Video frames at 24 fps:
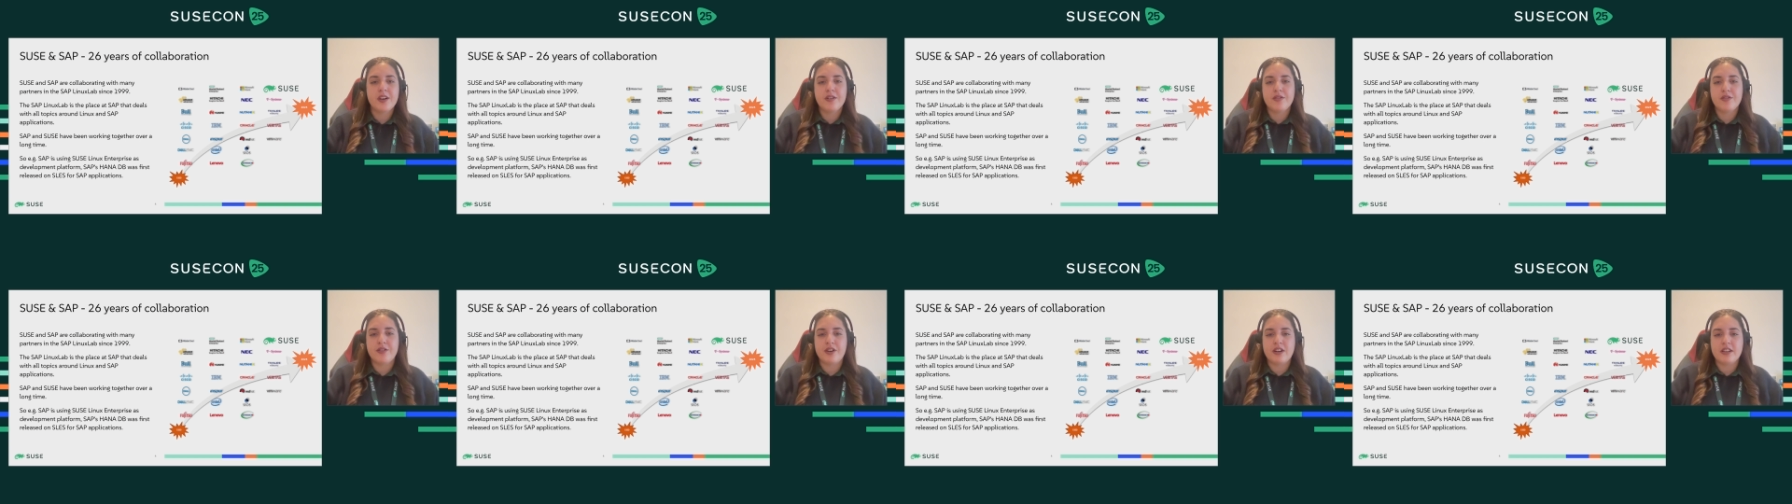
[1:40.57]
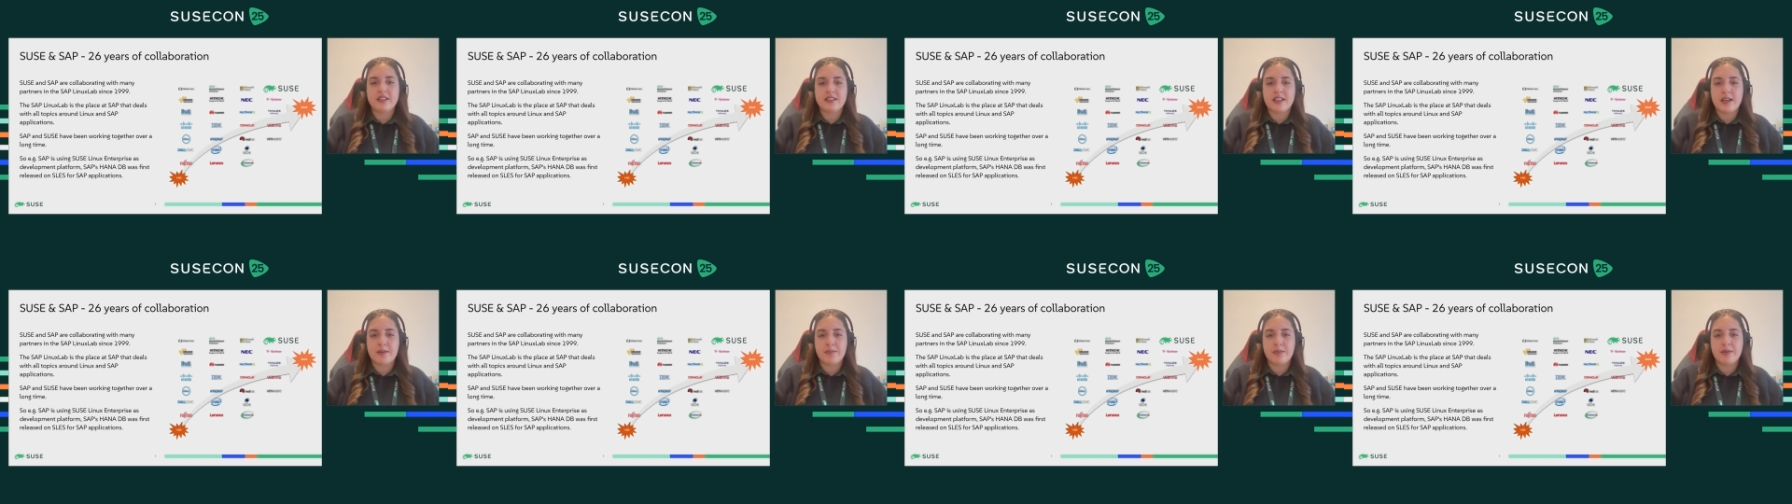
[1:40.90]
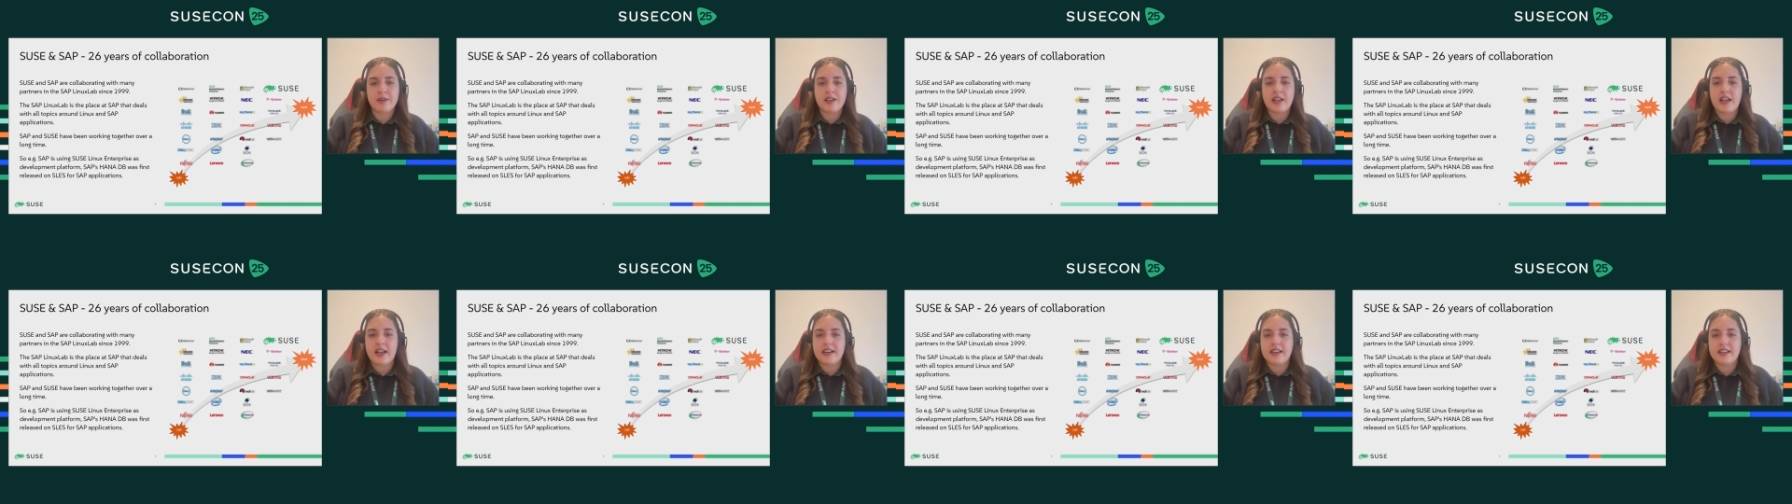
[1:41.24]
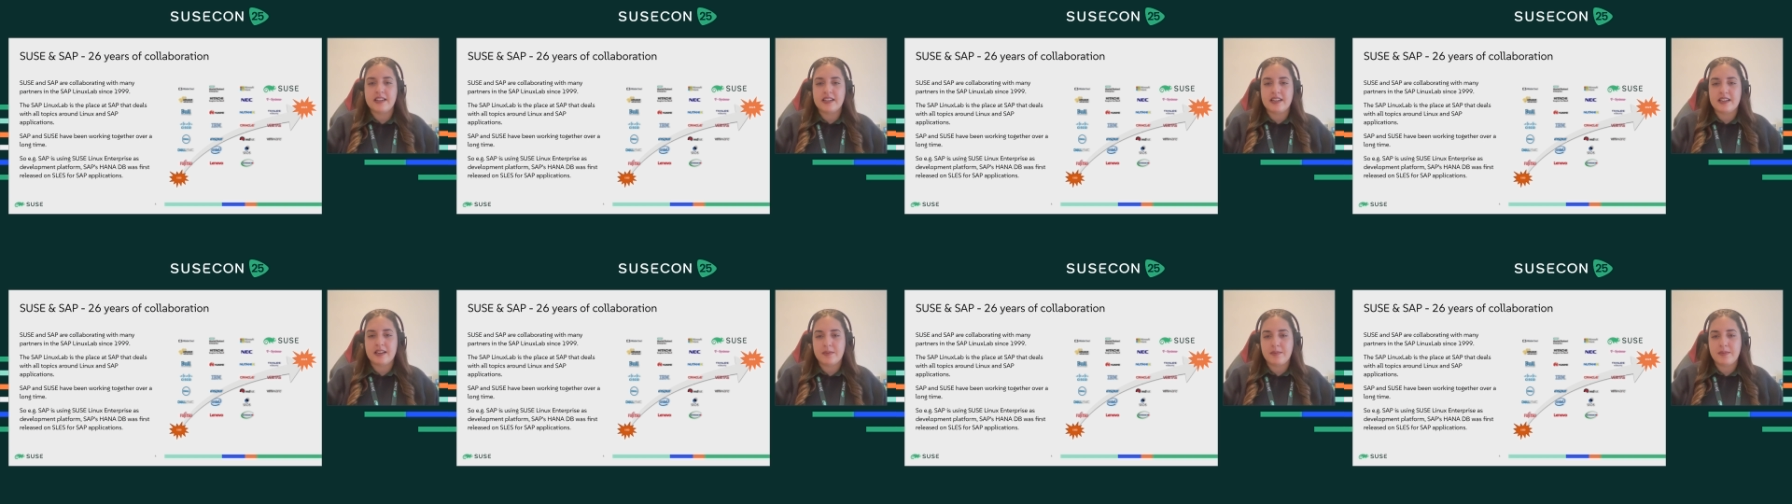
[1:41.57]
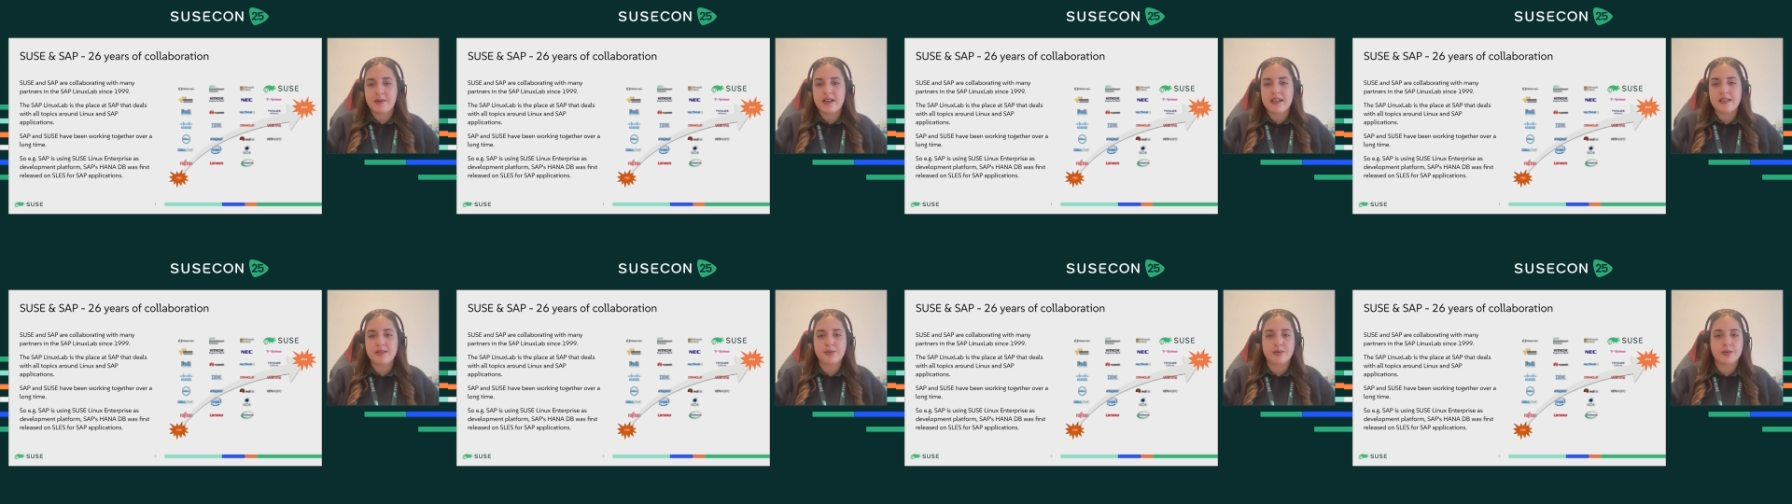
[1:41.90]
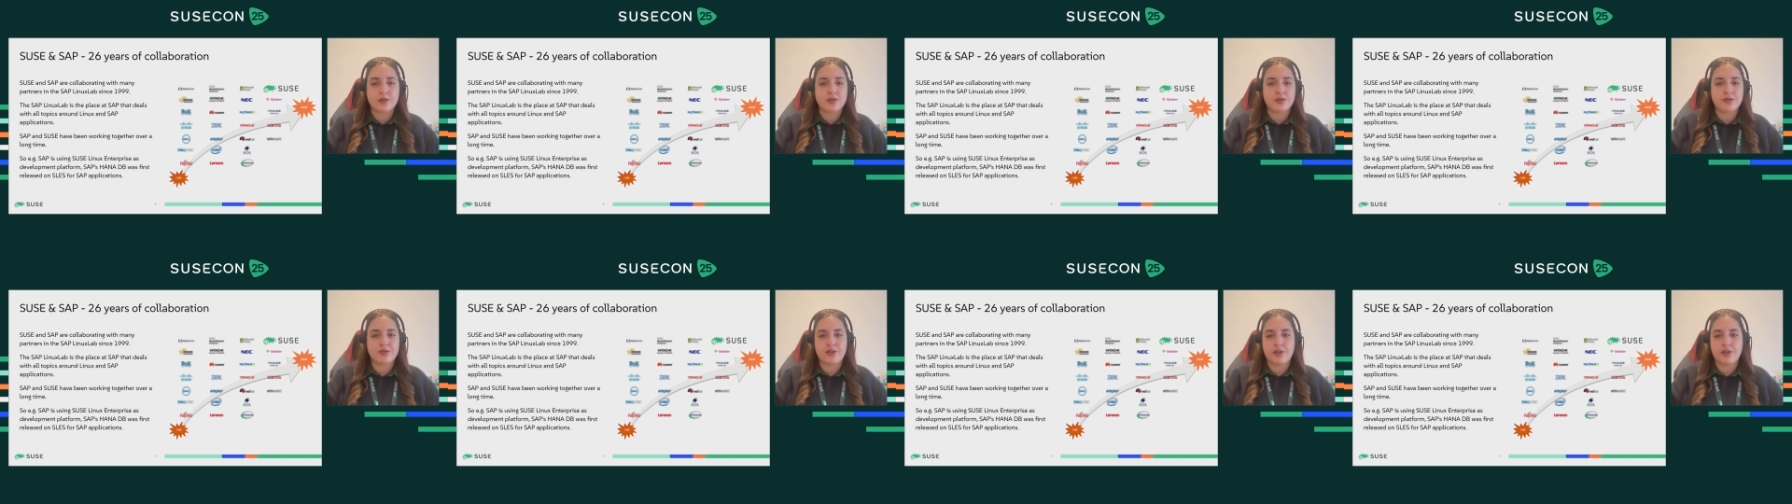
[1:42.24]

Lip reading: For example, HANA Database was